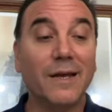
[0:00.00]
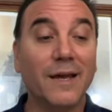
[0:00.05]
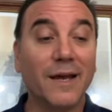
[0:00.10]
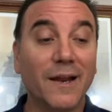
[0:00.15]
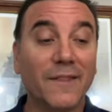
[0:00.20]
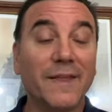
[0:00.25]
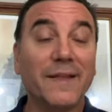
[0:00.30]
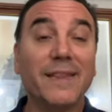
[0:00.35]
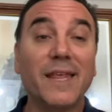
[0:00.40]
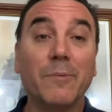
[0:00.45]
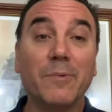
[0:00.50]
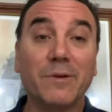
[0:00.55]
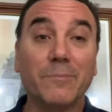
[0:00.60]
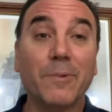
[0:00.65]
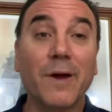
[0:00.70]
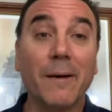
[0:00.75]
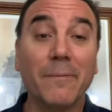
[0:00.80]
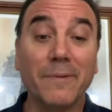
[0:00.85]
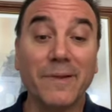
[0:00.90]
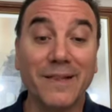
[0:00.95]
And I think they would
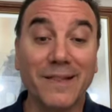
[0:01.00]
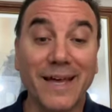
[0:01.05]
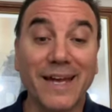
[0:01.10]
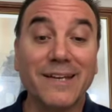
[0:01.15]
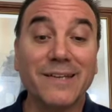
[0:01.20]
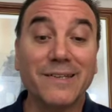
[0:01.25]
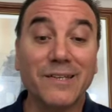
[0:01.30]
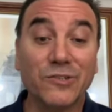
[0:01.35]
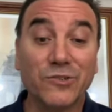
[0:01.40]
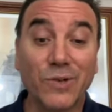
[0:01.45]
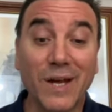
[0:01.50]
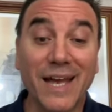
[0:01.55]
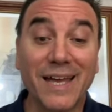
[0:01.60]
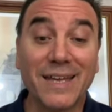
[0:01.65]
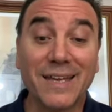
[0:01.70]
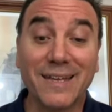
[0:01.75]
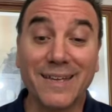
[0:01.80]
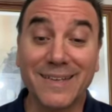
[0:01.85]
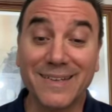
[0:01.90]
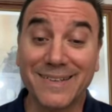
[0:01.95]
probably like to
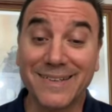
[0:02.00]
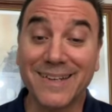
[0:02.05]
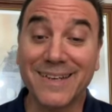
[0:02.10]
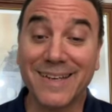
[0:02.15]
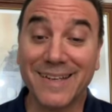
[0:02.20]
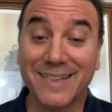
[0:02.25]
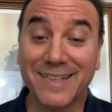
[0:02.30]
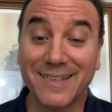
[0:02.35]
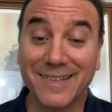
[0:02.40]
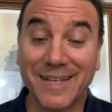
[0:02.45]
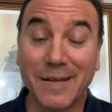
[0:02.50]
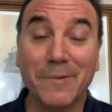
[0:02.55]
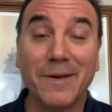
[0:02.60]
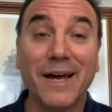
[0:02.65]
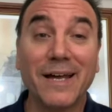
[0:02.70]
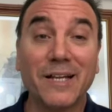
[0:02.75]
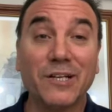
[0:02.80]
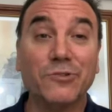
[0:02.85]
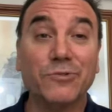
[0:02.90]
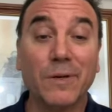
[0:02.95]
try to get the same
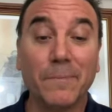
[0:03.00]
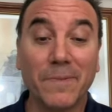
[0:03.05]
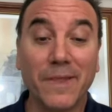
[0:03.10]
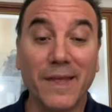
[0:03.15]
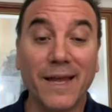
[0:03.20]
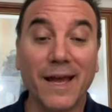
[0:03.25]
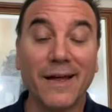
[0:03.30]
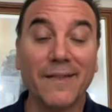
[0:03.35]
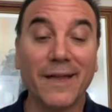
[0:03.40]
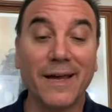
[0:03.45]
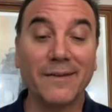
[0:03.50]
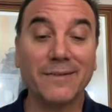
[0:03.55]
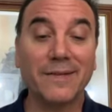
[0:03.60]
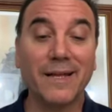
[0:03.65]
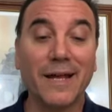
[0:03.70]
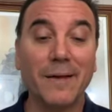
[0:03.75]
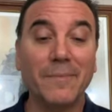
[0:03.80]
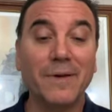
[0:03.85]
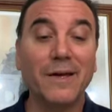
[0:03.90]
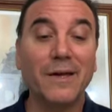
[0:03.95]
kind of trip they got last
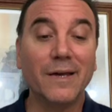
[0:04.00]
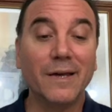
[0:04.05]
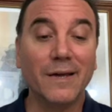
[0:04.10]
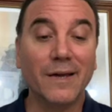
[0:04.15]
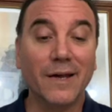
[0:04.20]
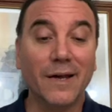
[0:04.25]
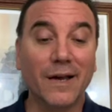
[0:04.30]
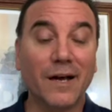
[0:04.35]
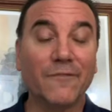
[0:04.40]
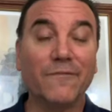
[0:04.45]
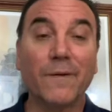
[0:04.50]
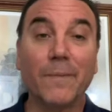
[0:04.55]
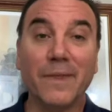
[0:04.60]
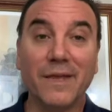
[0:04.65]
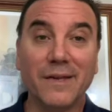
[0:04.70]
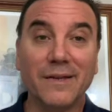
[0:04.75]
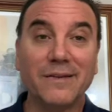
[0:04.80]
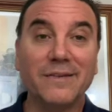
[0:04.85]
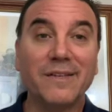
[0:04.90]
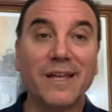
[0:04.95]
time from
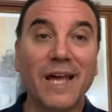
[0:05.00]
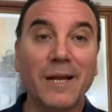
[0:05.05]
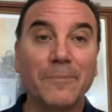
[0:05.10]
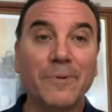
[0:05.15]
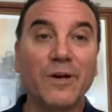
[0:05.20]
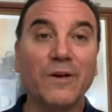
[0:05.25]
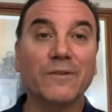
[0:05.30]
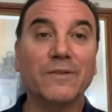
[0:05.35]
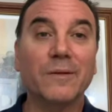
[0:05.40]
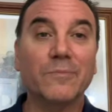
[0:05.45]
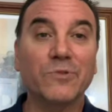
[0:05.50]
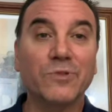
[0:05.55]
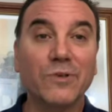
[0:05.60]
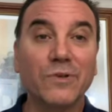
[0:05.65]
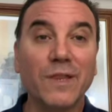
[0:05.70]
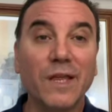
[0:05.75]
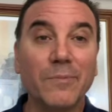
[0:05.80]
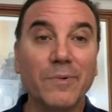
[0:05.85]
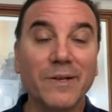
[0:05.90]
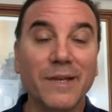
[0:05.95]
the inside post. I'm
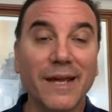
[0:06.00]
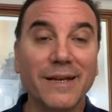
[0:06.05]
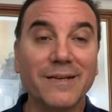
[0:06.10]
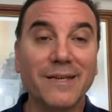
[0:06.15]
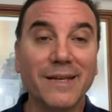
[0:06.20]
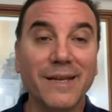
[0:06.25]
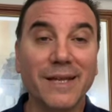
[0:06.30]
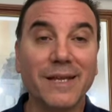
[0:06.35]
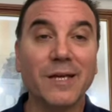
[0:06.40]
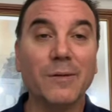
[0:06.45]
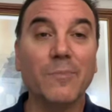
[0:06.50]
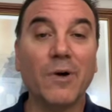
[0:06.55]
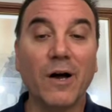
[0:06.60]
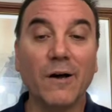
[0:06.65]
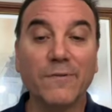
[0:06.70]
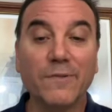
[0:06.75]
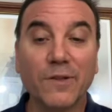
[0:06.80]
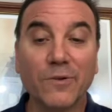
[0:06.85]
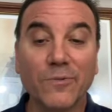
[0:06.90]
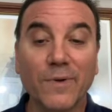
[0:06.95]
sure they would like to get him
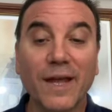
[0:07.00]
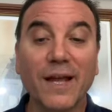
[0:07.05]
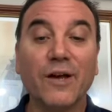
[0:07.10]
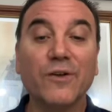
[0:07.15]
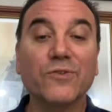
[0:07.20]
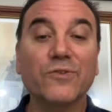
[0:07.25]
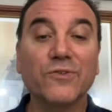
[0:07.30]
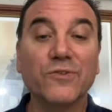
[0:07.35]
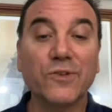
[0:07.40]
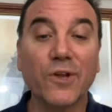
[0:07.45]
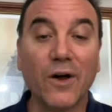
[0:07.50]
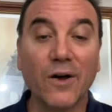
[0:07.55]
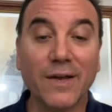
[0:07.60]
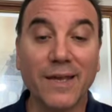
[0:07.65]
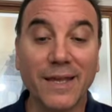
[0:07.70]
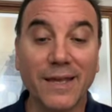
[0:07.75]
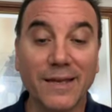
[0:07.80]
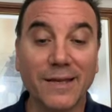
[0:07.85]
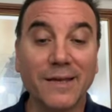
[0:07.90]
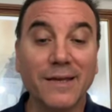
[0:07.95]
off the rail,
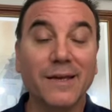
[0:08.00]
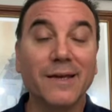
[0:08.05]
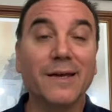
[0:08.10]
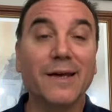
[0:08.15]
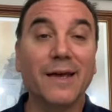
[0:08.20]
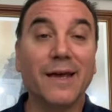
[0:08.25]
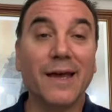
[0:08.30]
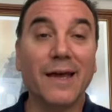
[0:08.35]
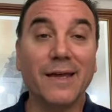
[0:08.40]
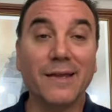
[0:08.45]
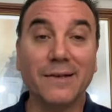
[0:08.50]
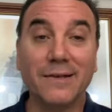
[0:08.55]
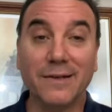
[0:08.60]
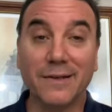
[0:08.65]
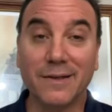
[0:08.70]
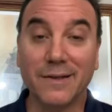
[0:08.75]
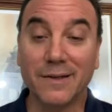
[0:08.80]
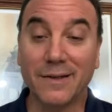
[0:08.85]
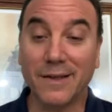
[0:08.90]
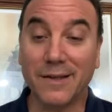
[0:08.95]
stalking, and
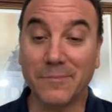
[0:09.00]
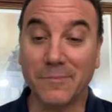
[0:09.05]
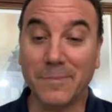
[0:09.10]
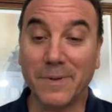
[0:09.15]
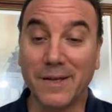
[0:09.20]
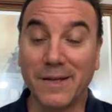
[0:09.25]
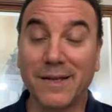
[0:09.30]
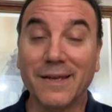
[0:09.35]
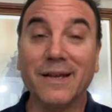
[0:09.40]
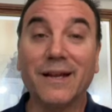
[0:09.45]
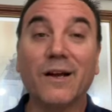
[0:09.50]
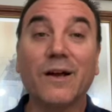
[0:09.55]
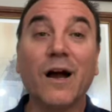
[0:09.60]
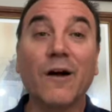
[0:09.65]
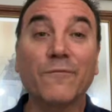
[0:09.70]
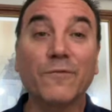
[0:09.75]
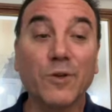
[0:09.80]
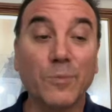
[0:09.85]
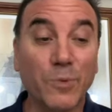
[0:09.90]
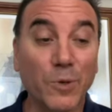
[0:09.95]
being in a
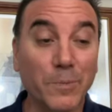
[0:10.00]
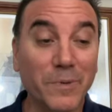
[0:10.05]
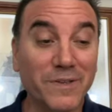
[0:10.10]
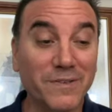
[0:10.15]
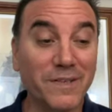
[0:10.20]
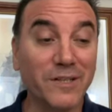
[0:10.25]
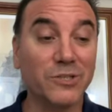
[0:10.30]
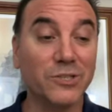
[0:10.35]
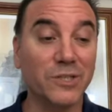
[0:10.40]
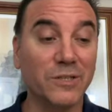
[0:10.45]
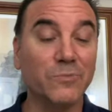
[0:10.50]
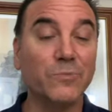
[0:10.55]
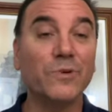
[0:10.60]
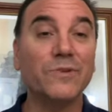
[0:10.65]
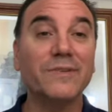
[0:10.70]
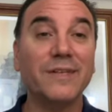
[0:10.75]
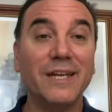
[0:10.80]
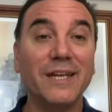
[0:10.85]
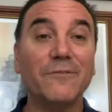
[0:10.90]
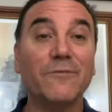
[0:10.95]
comfortable position.
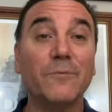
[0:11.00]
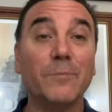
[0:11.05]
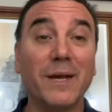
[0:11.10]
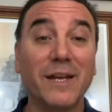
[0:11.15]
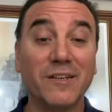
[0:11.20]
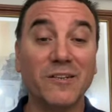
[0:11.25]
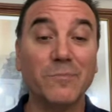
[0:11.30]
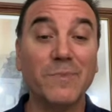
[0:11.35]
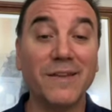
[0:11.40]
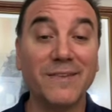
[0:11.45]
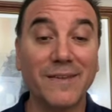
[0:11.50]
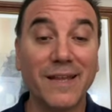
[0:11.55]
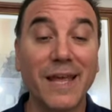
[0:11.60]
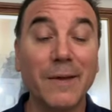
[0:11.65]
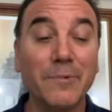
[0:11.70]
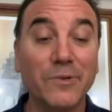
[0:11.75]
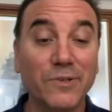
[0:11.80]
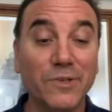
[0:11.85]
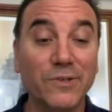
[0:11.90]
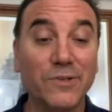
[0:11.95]
We'll see if Mike Smith's
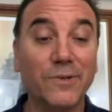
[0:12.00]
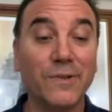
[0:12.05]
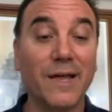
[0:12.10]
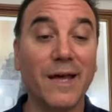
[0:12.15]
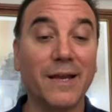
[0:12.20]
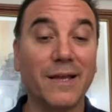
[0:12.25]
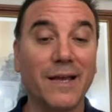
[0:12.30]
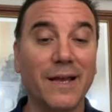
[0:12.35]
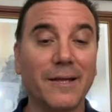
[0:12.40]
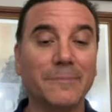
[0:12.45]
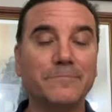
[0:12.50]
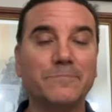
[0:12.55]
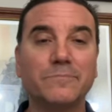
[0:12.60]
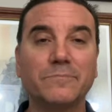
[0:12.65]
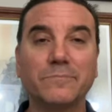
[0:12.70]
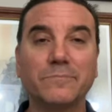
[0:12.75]
able to do that again.